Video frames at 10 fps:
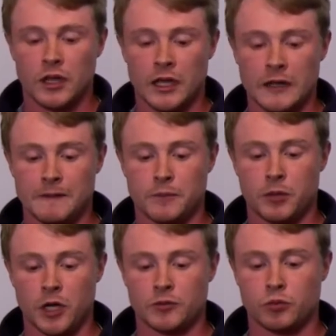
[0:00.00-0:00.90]
And the
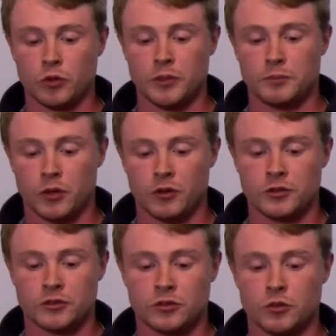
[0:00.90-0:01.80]
pipes will be
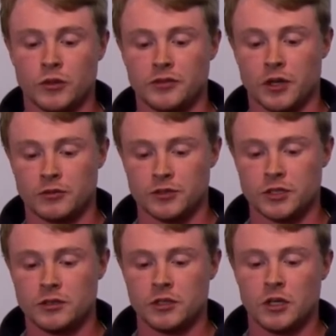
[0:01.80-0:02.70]
purged too with
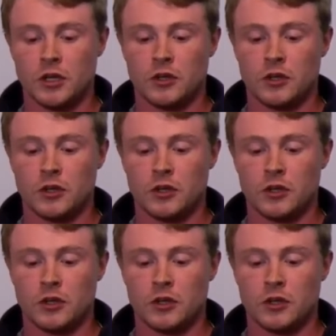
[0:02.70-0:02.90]
nitrogen